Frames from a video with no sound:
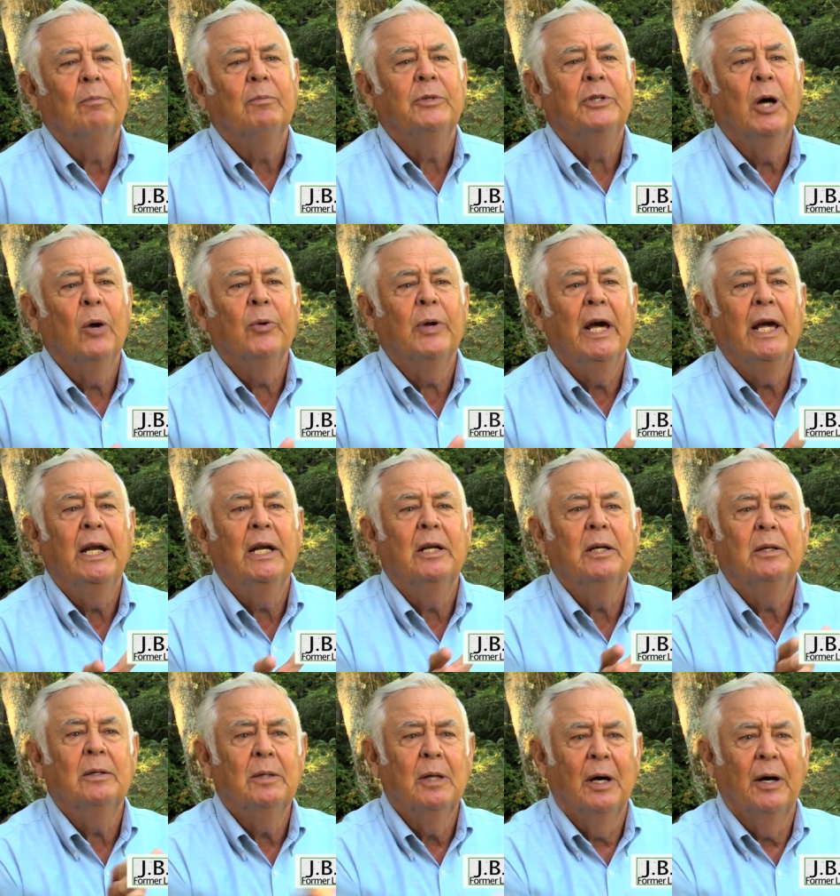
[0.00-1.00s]
donated
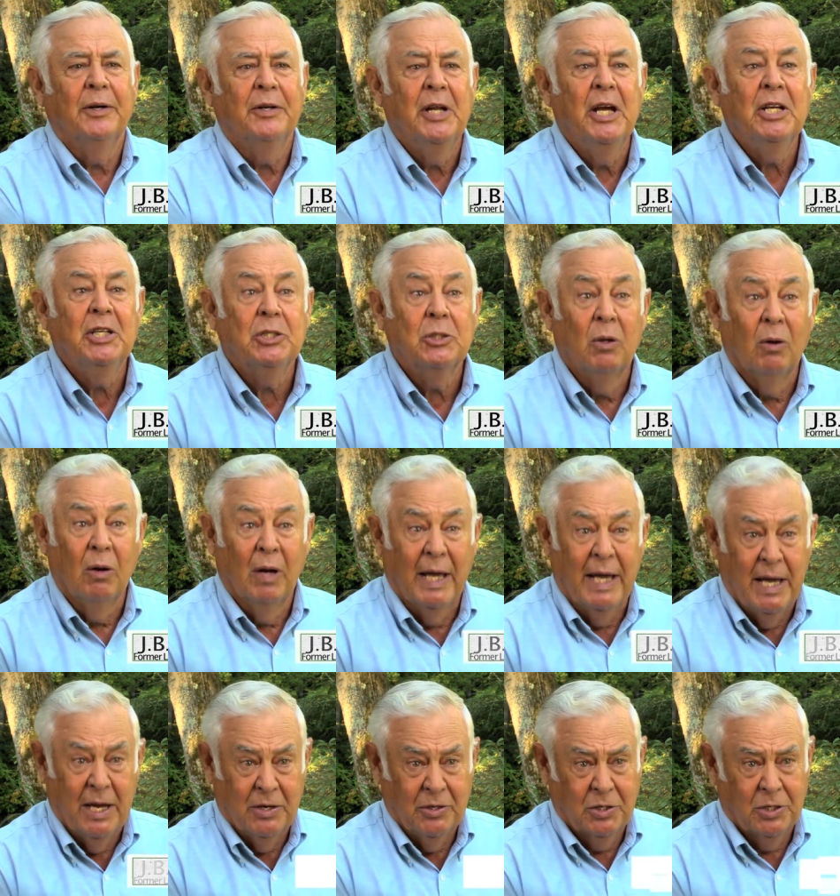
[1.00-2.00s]
additional
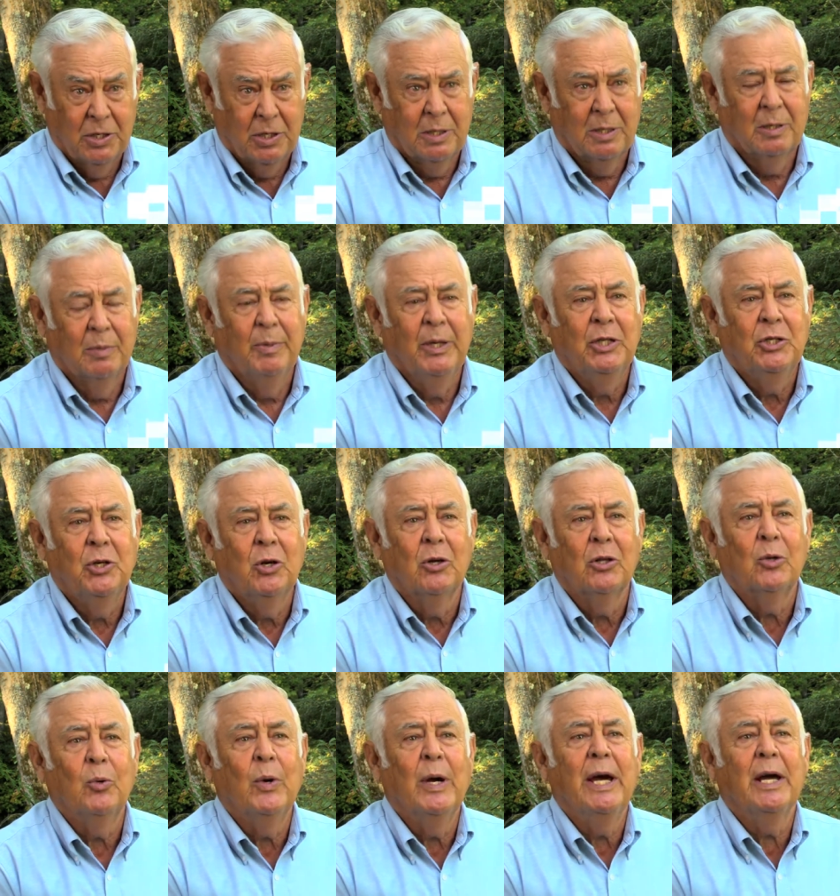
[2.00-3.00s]
lands to be sure
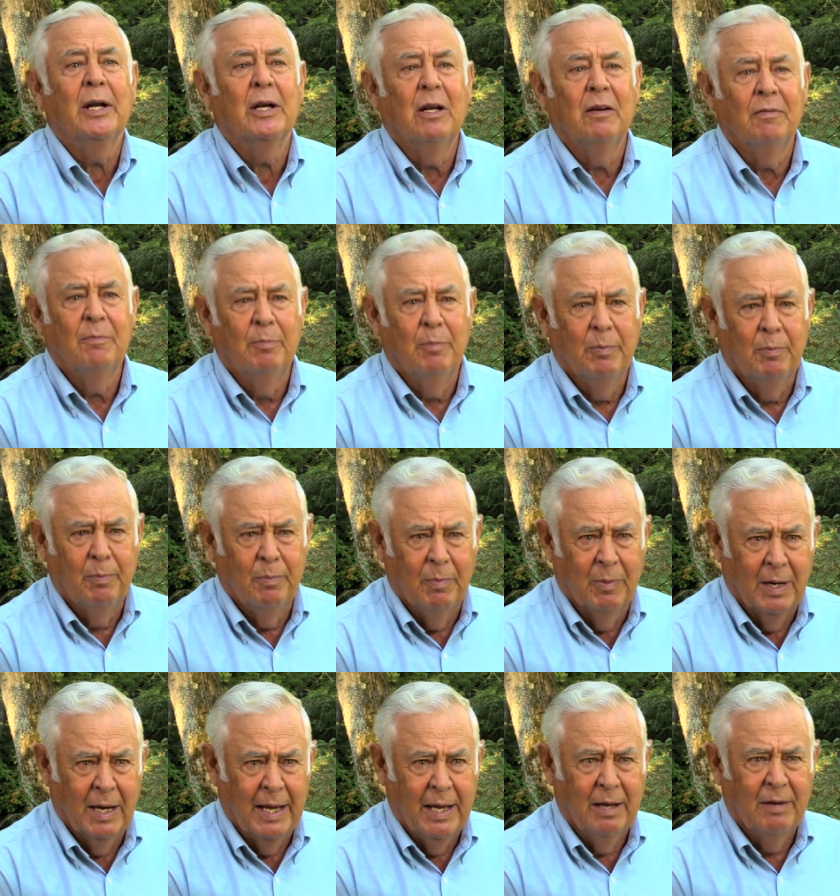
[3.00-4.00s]
that we had enough
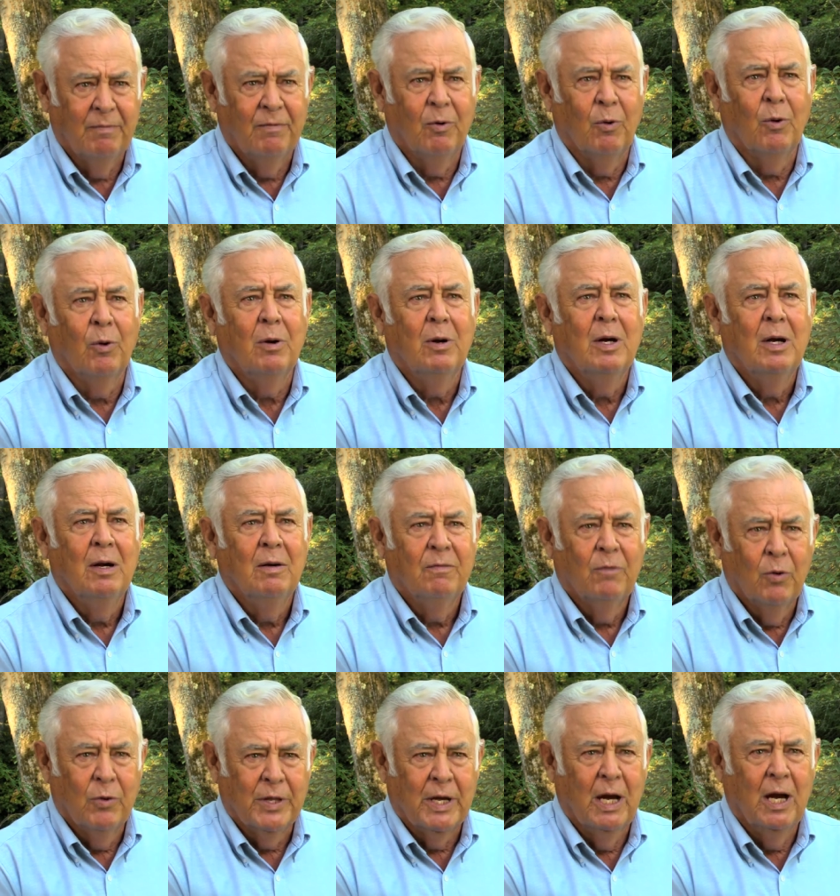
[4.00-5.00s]
land for,
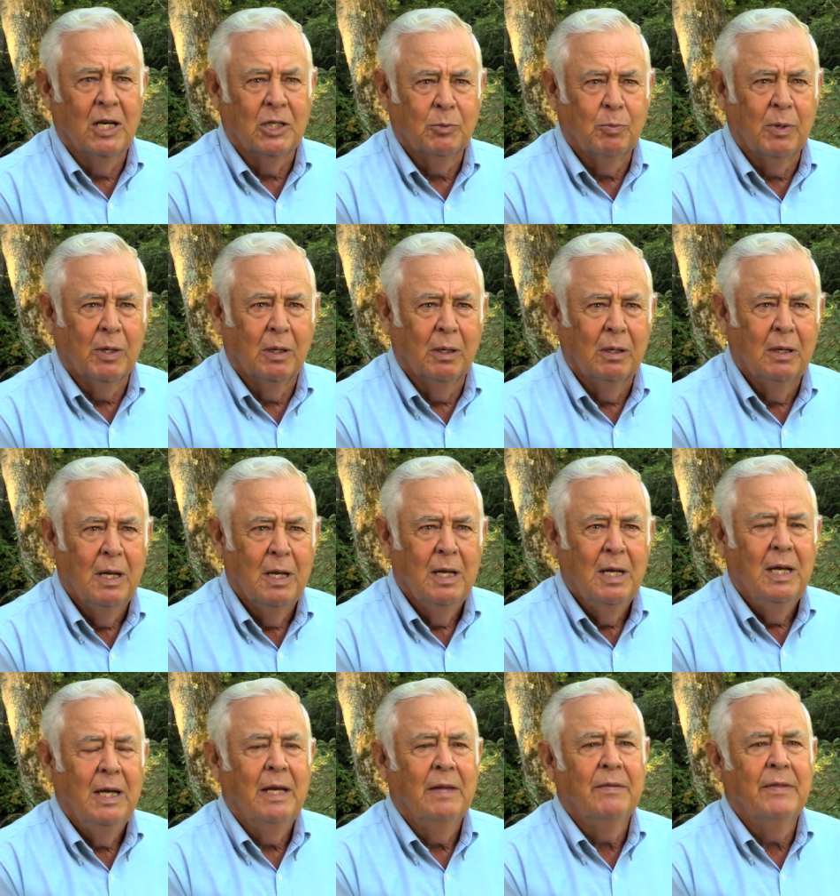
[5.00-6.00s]
for the hospital.
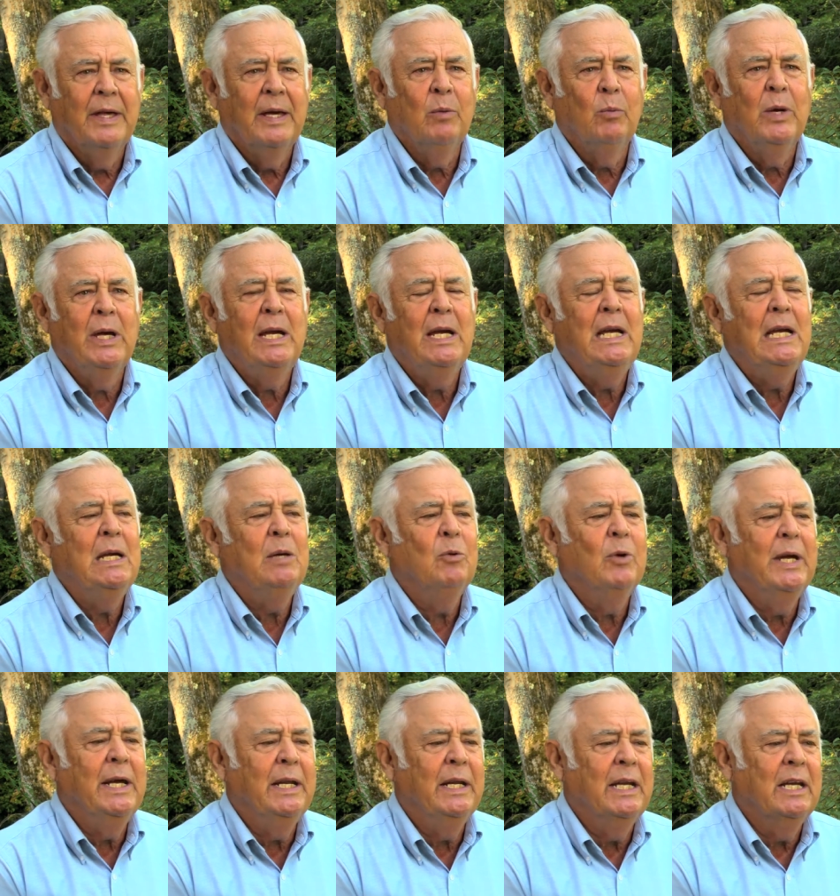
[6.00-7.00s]
And then we
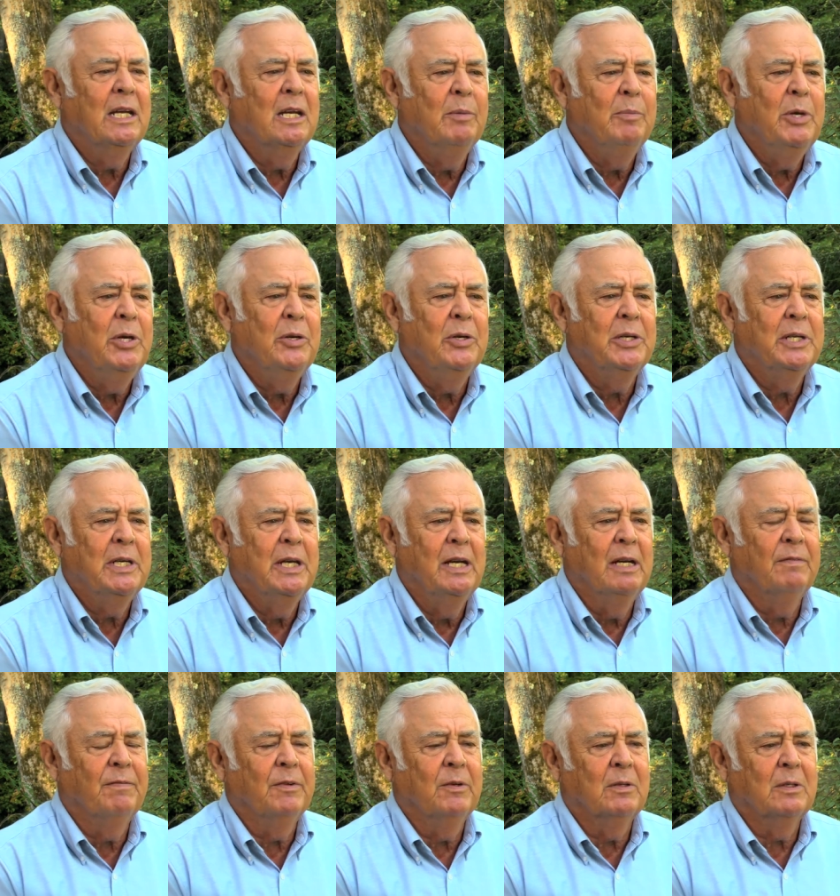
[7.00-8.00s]
ran a community
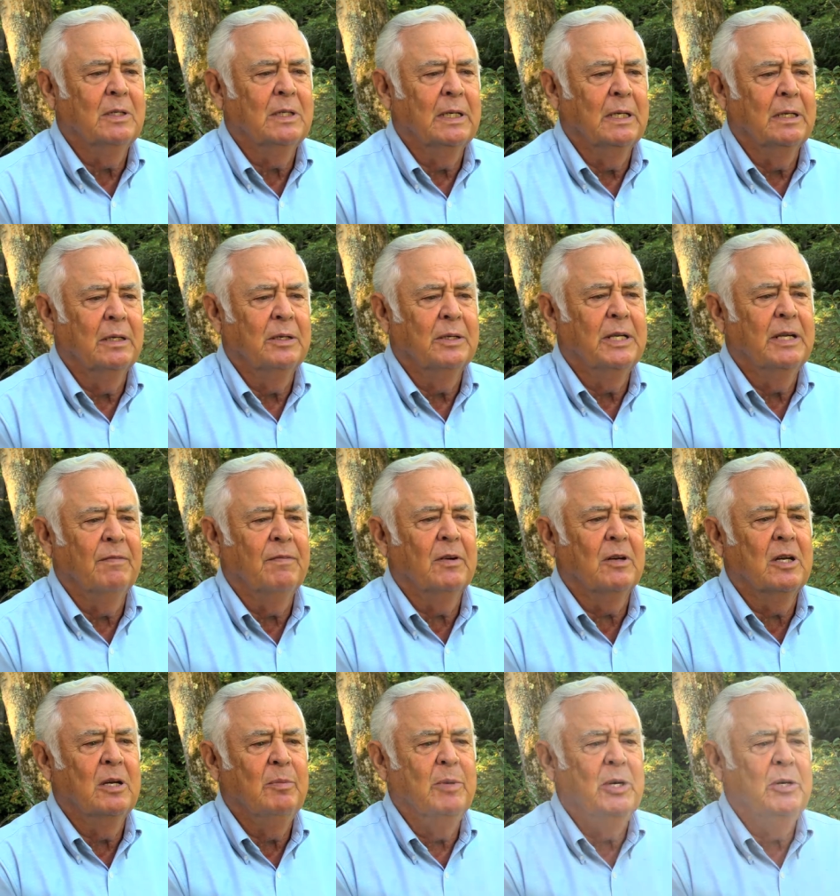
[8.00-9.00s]
effort, and
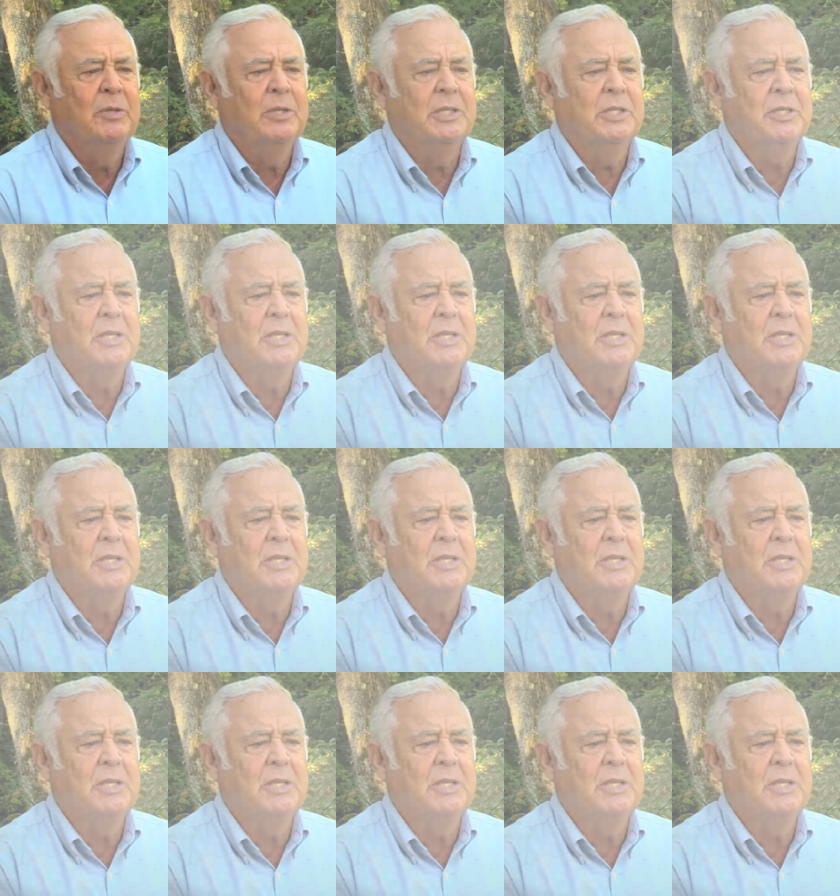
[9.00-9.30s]
different communities